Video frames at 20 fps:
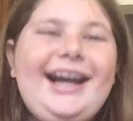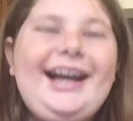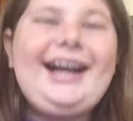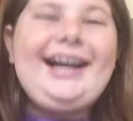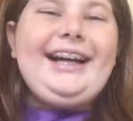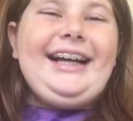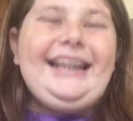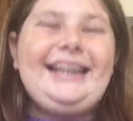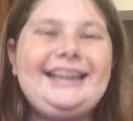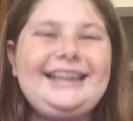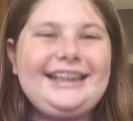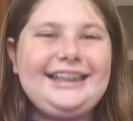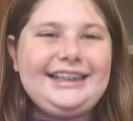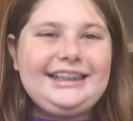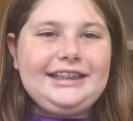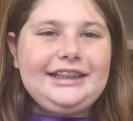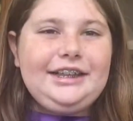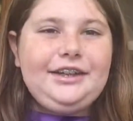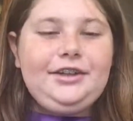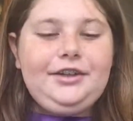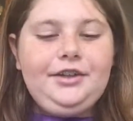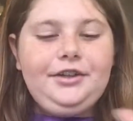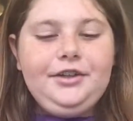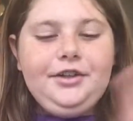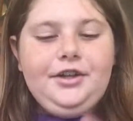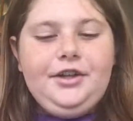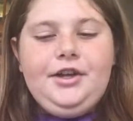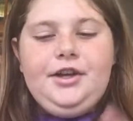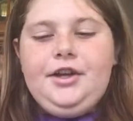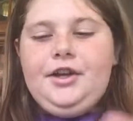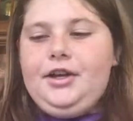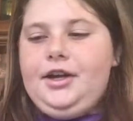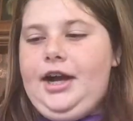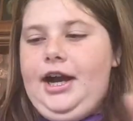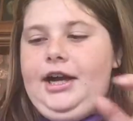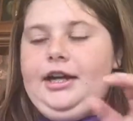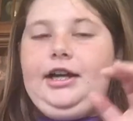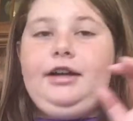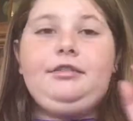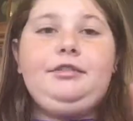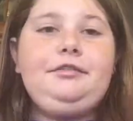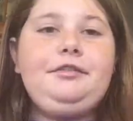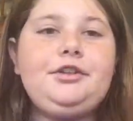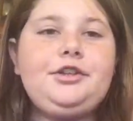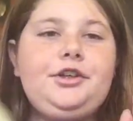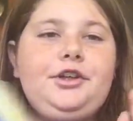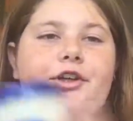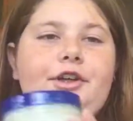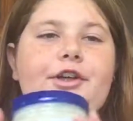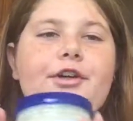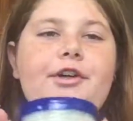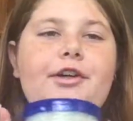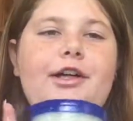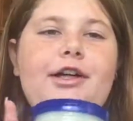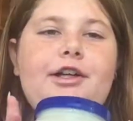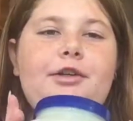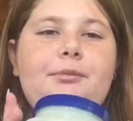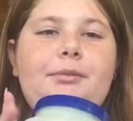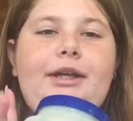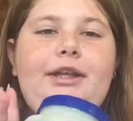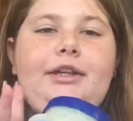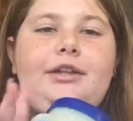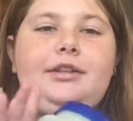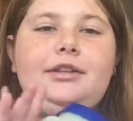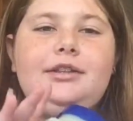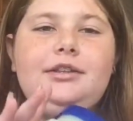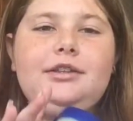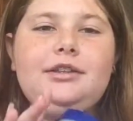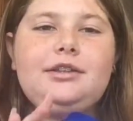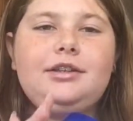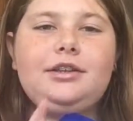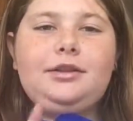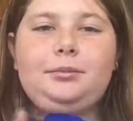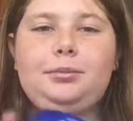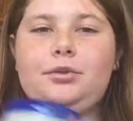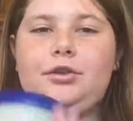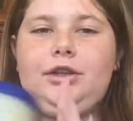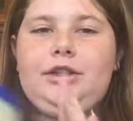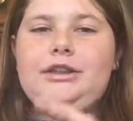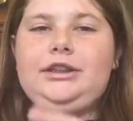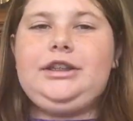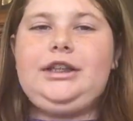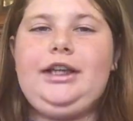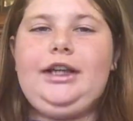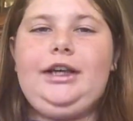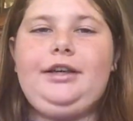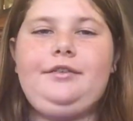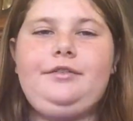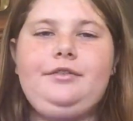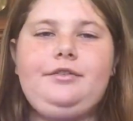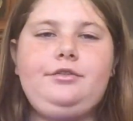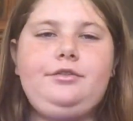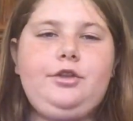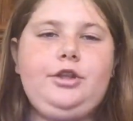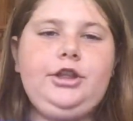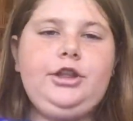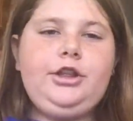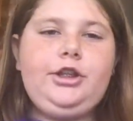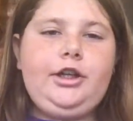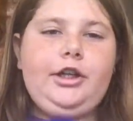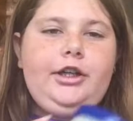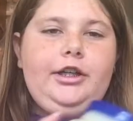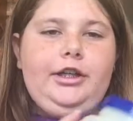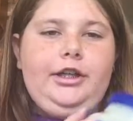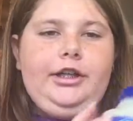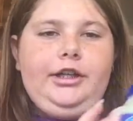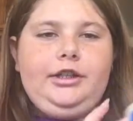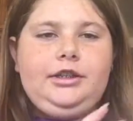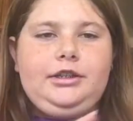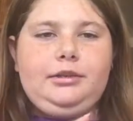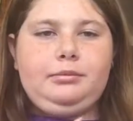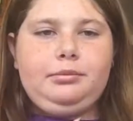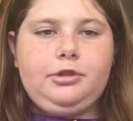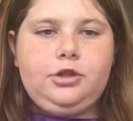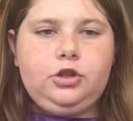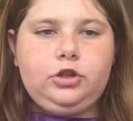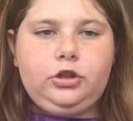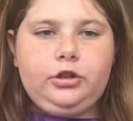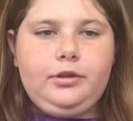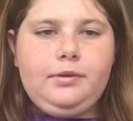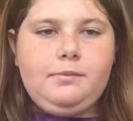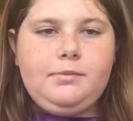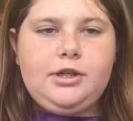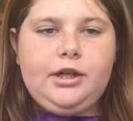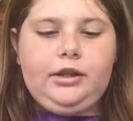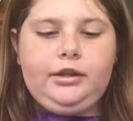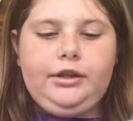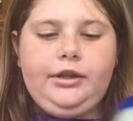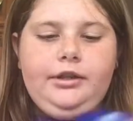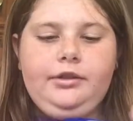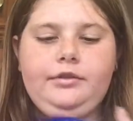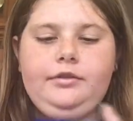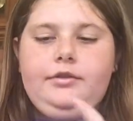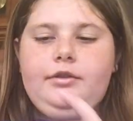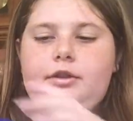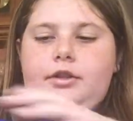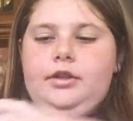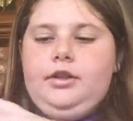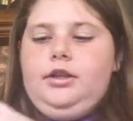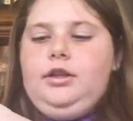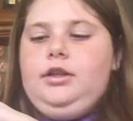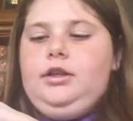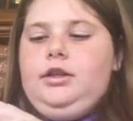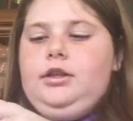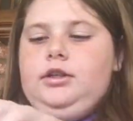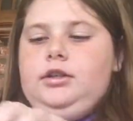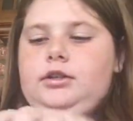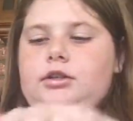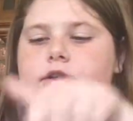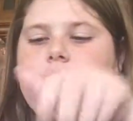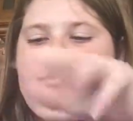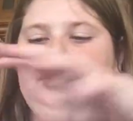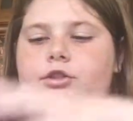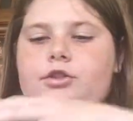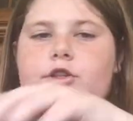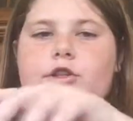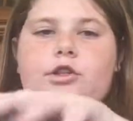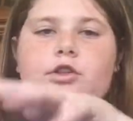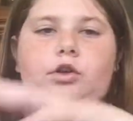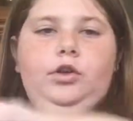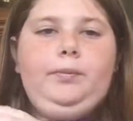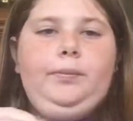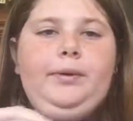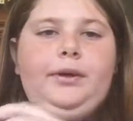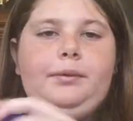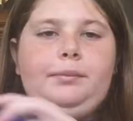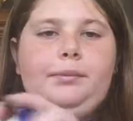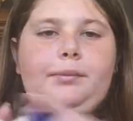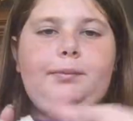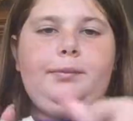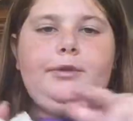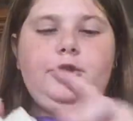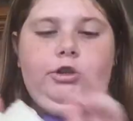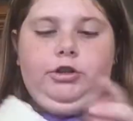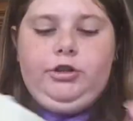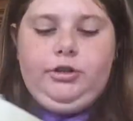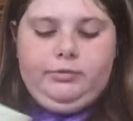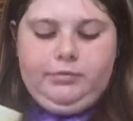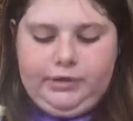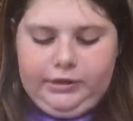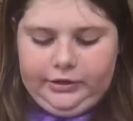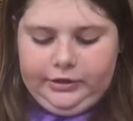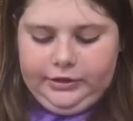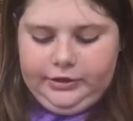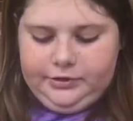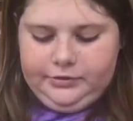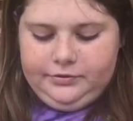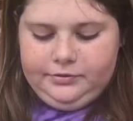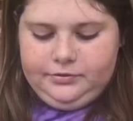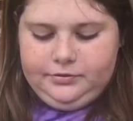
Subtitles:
Hi, it's Sarah, and I'm going to be showing you how to make lip gloss today. First, you're going to need some petroleum jelly. So you just open up the petroleum jelly,